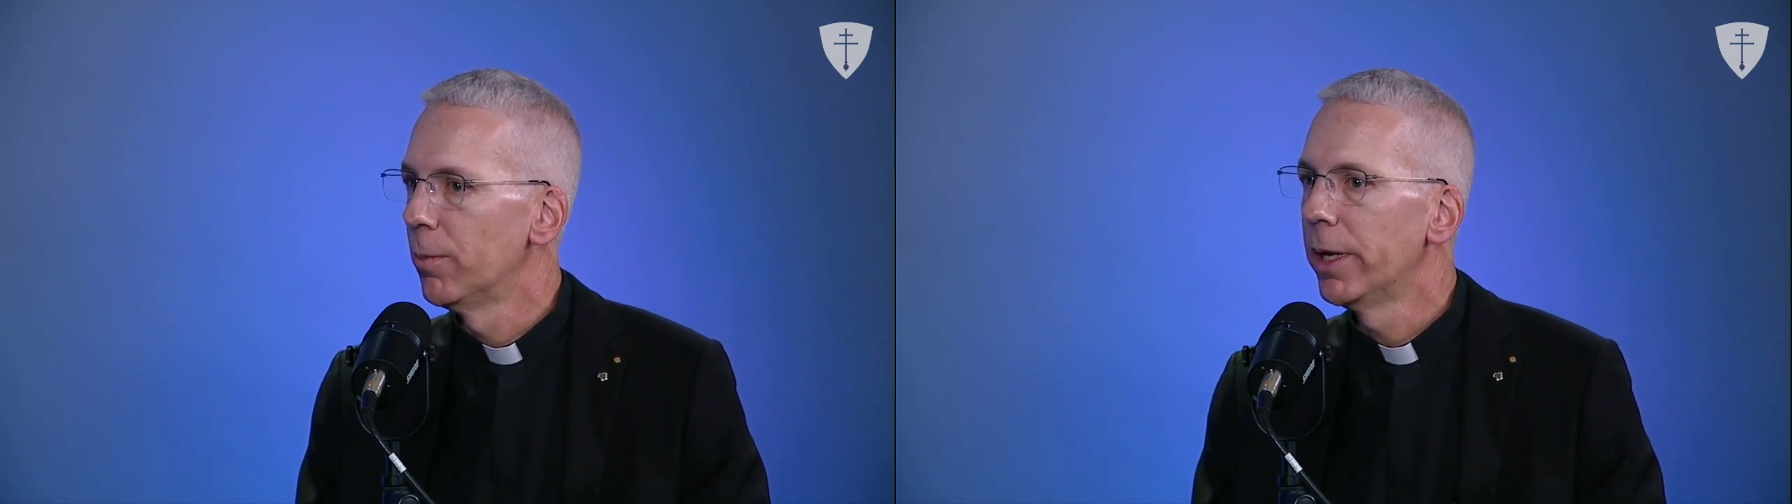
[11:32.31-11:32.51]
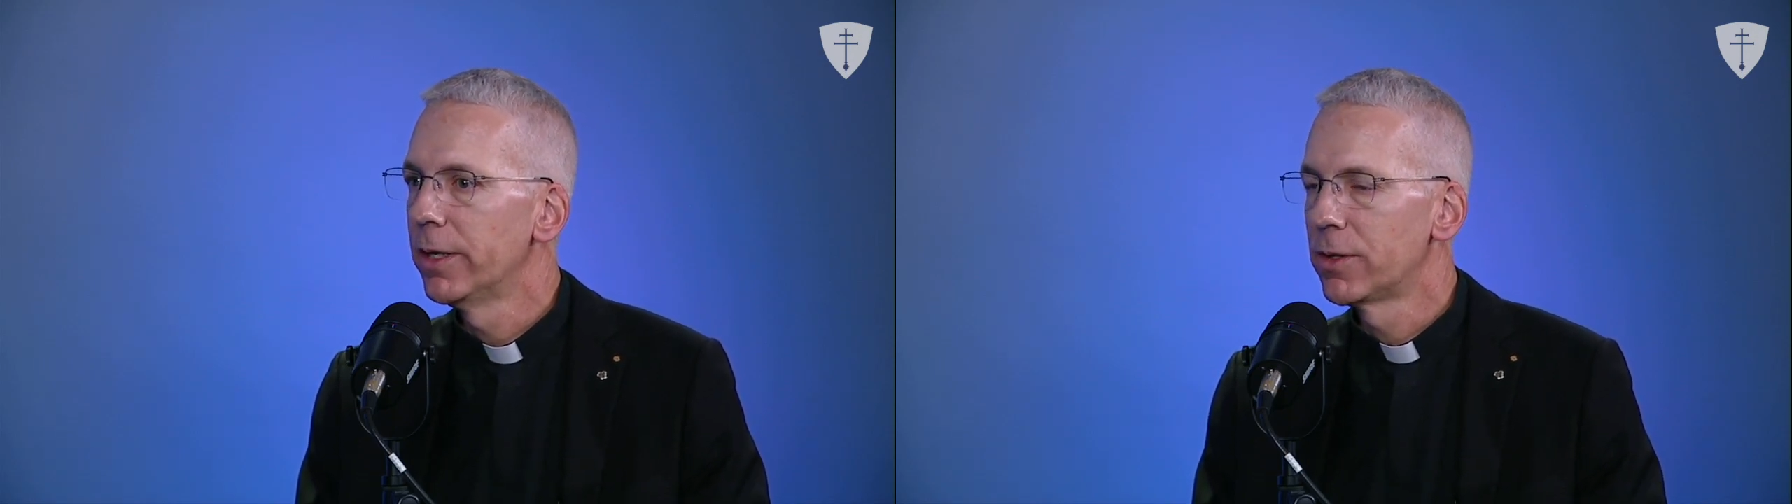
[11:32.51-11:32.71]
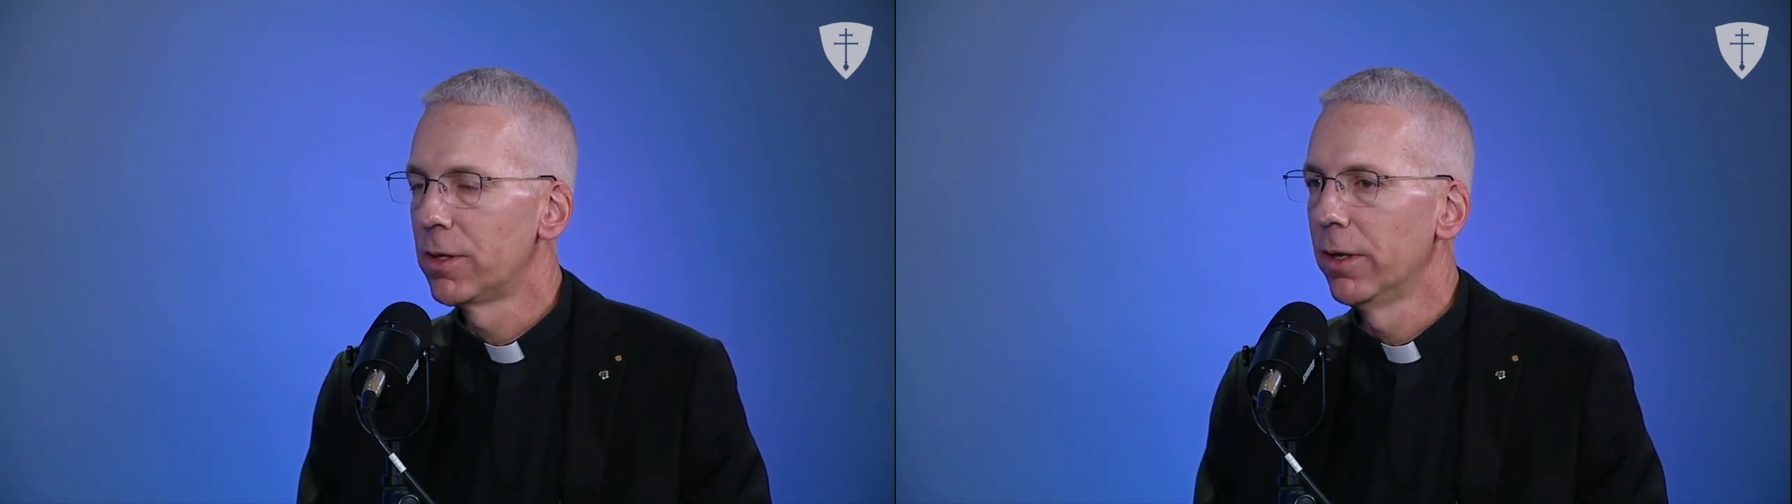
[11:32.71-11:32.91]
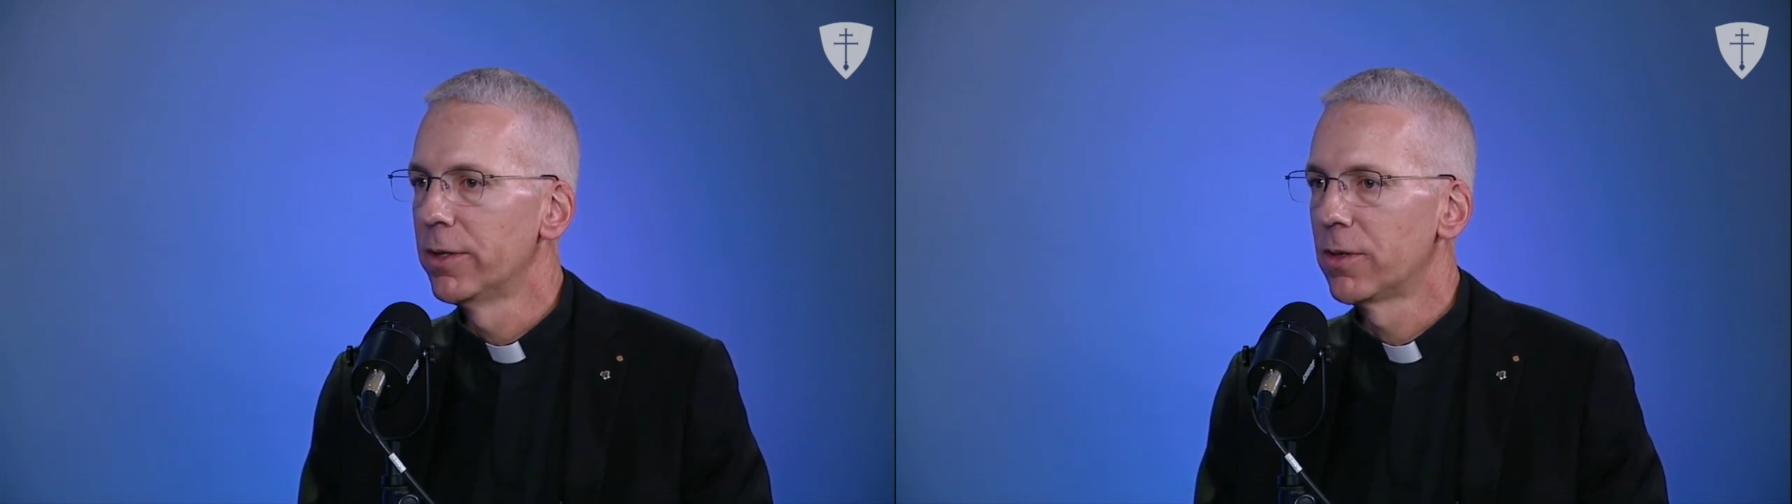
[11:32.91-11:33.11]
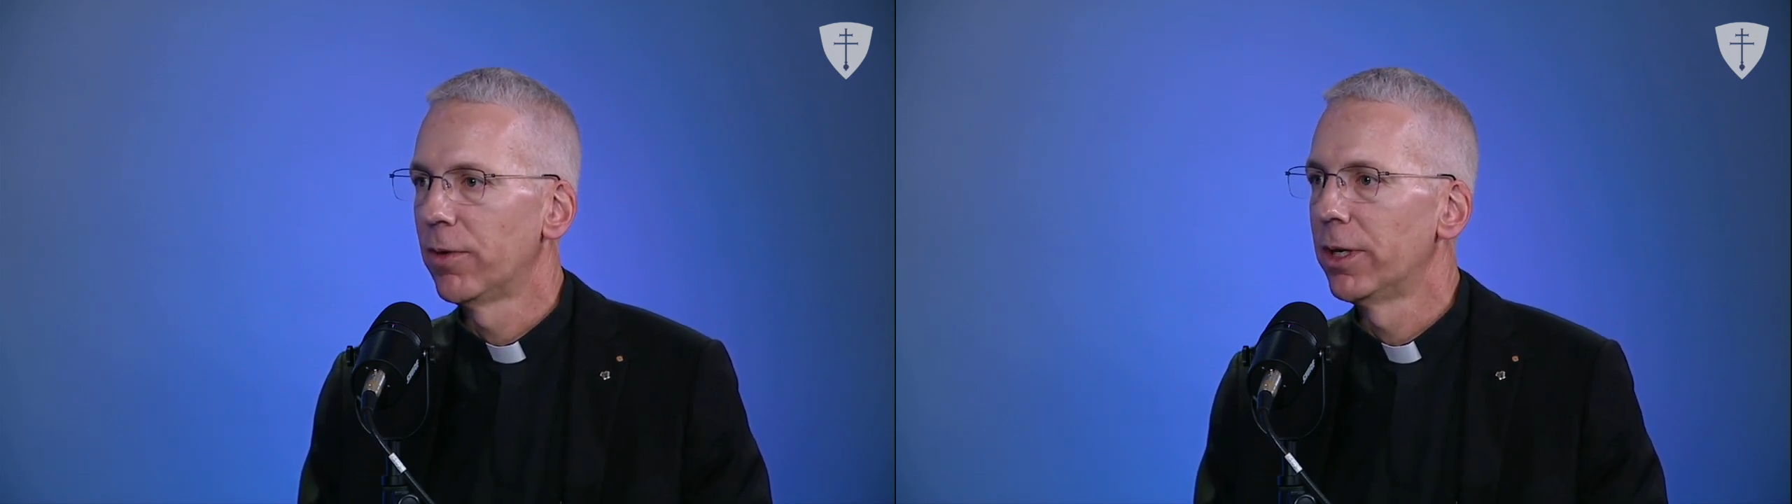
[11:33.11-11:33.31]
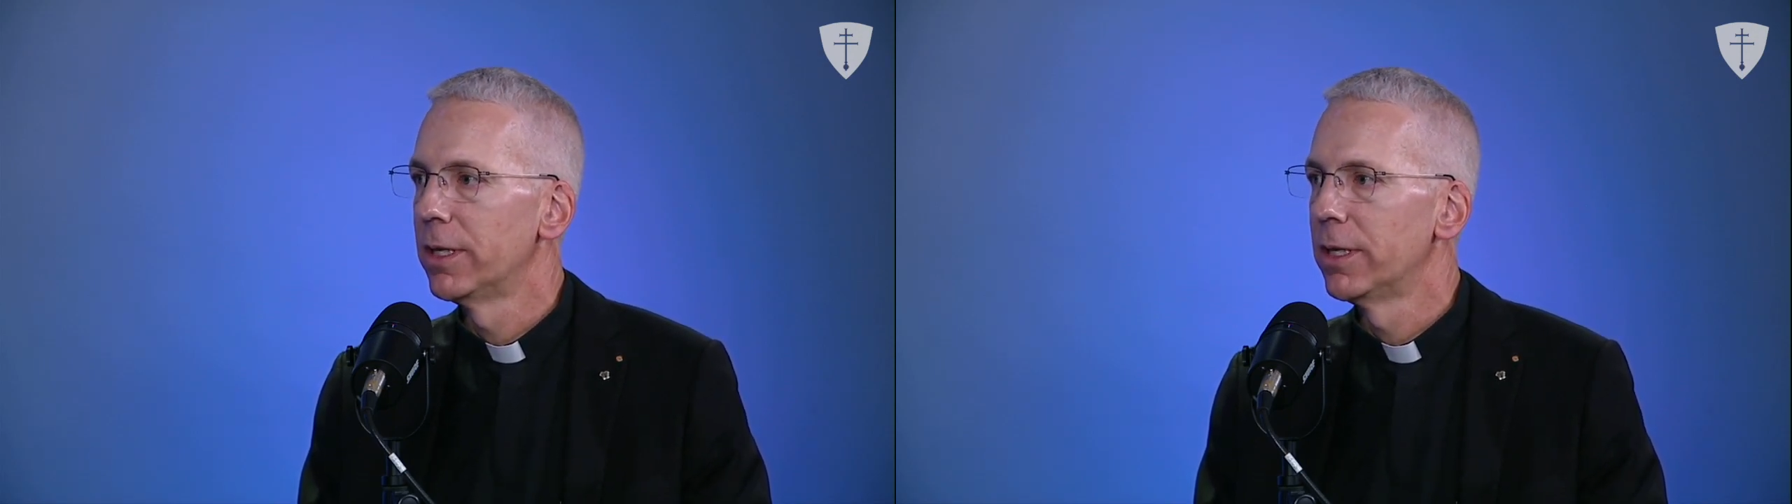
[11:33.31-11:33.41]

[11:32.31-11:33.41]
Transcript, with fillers: but it still is a very